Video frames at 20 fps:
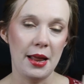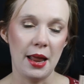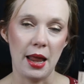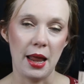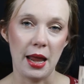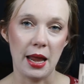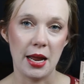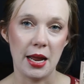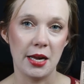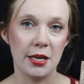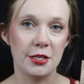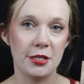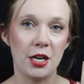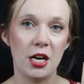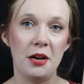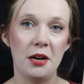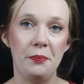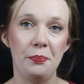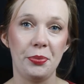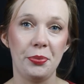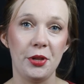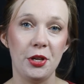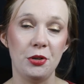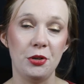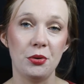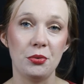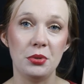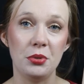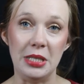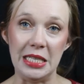and you
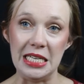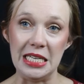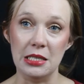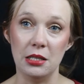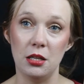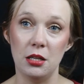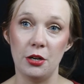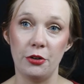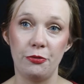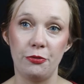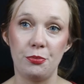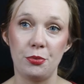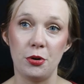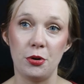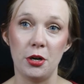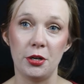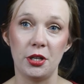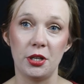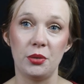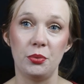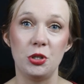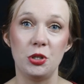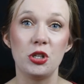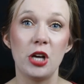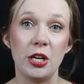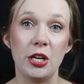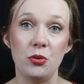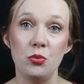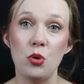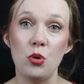don't need a lot of product, which I
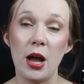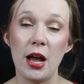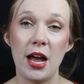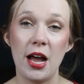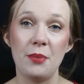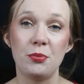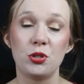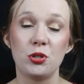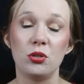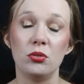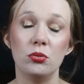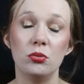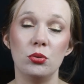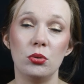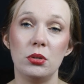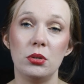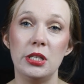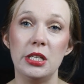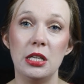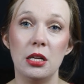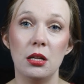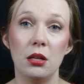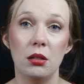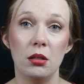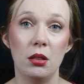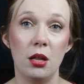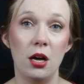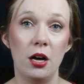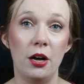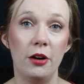do absolutely
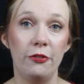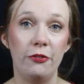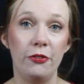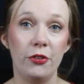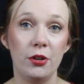love.